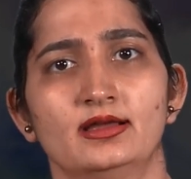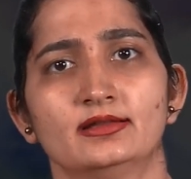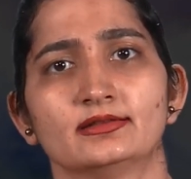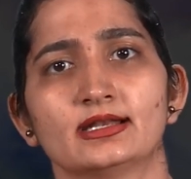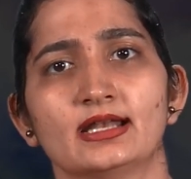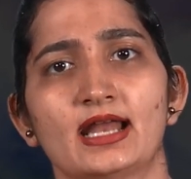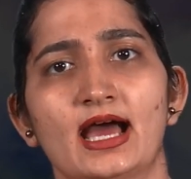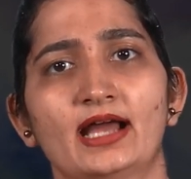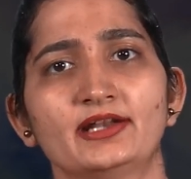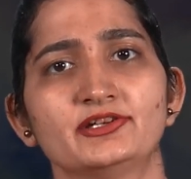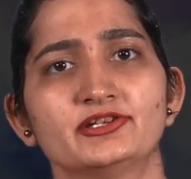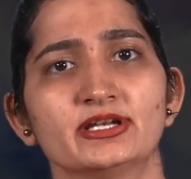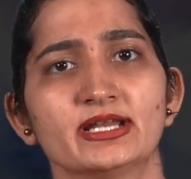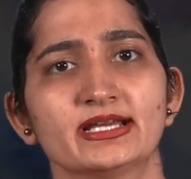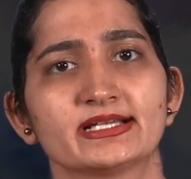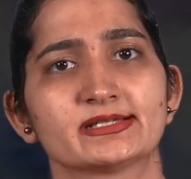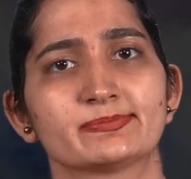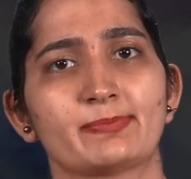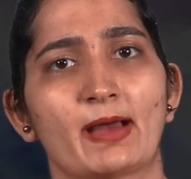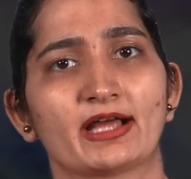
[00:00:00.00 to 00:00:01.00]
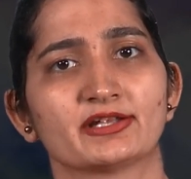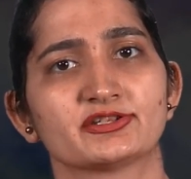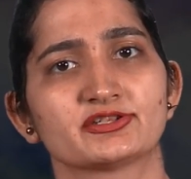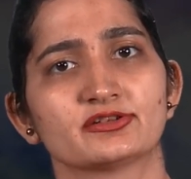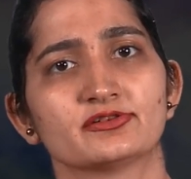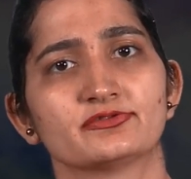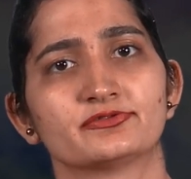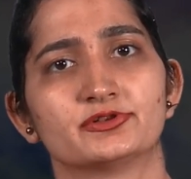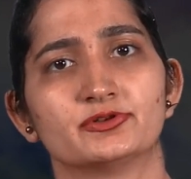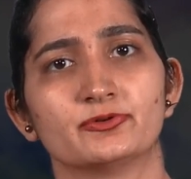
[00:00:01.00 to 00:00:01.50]
The lateral
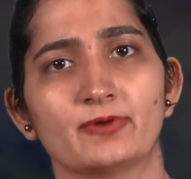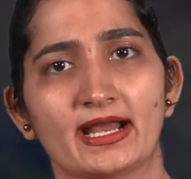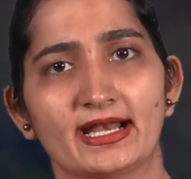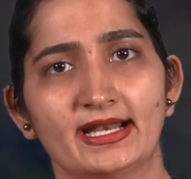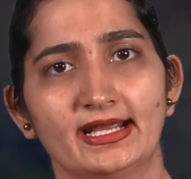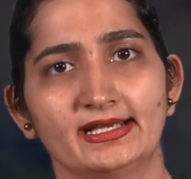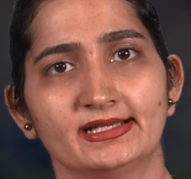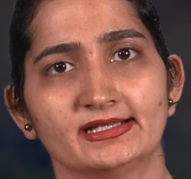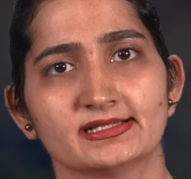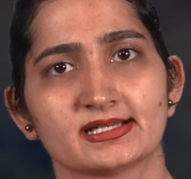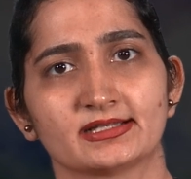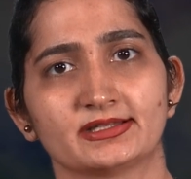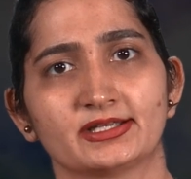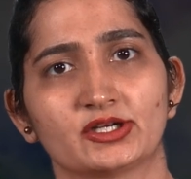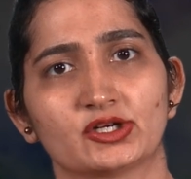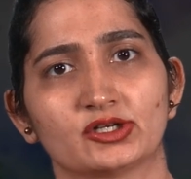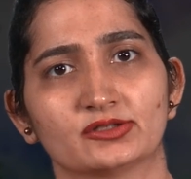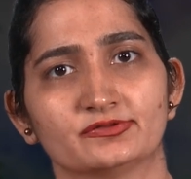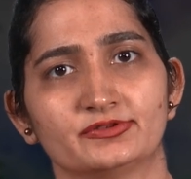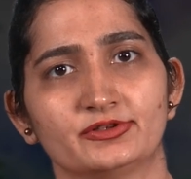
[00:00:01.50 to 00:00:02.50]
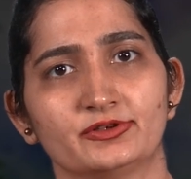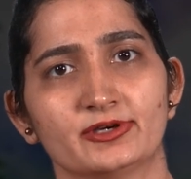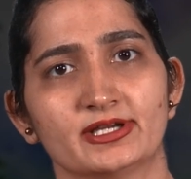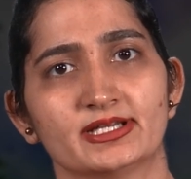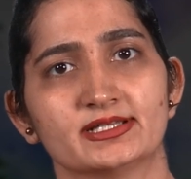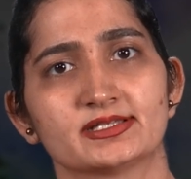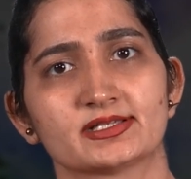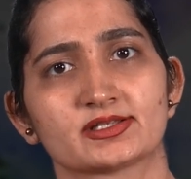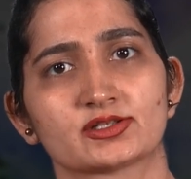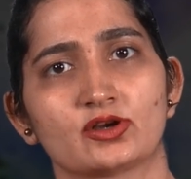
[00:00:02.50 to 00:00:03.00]
expansion of dwellings at the
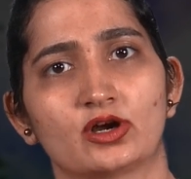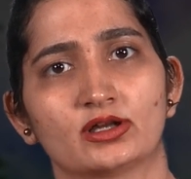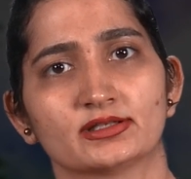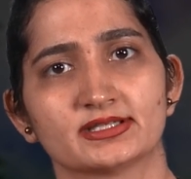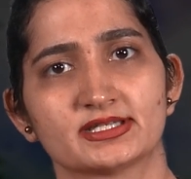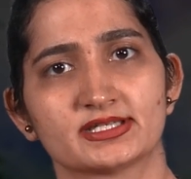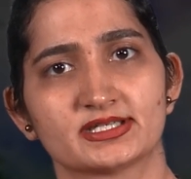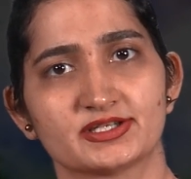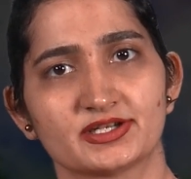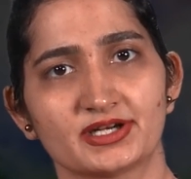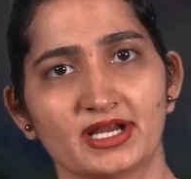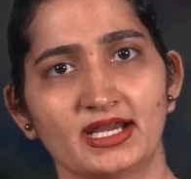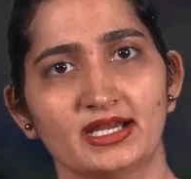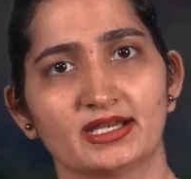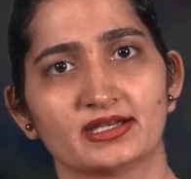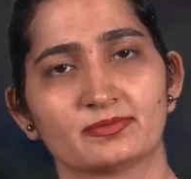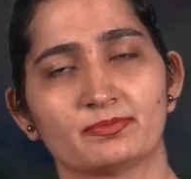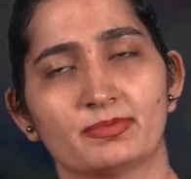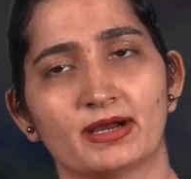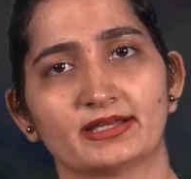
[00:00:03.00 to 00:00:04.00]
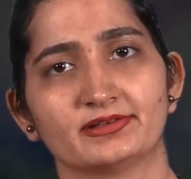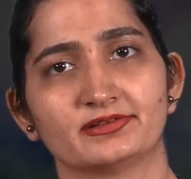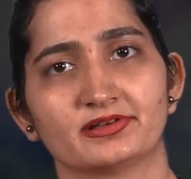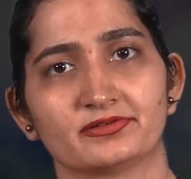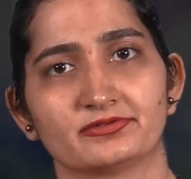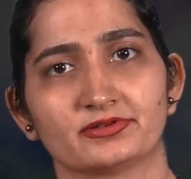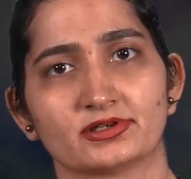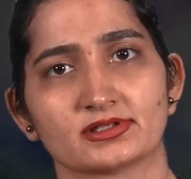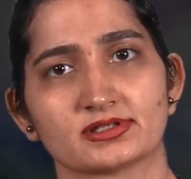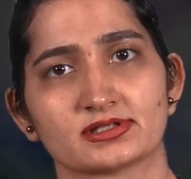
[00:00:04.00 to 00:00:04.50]
confluence is constrained by the
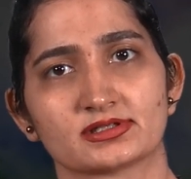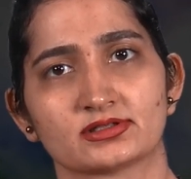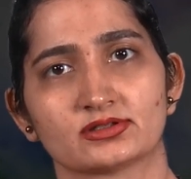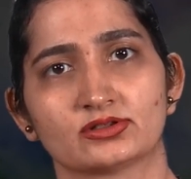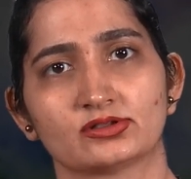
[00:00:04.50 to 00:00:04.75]
rivers.